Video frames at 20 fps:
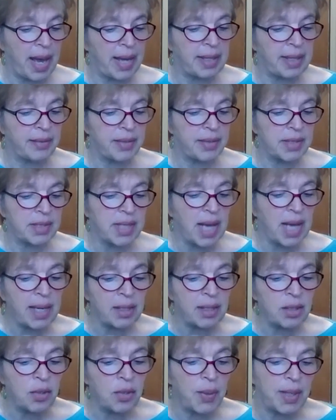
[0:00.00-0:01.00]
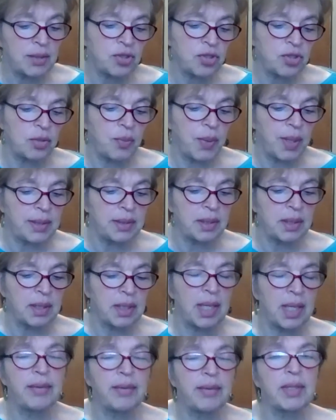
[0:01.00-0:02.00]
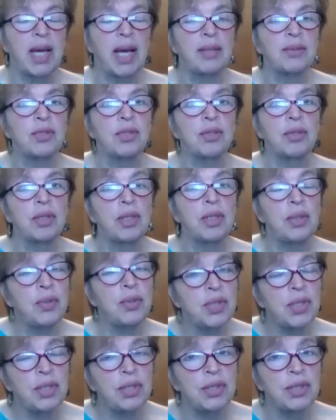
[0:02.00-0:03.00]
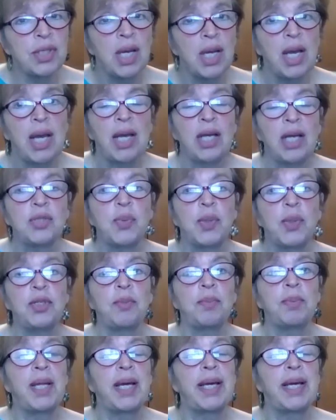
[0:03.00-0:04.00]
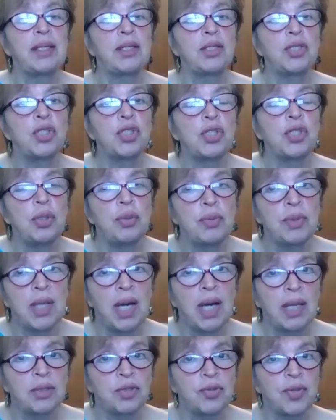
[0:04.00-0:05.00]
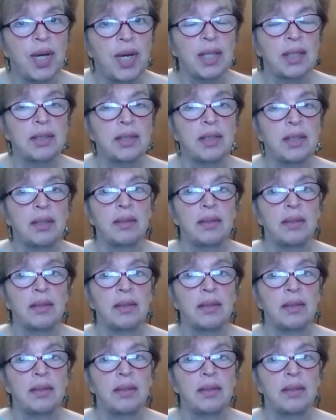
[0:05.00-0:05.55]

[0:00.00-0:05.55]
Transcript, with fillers: And in the second question, when declare accounts for losers, is when you're playing in a suit contract.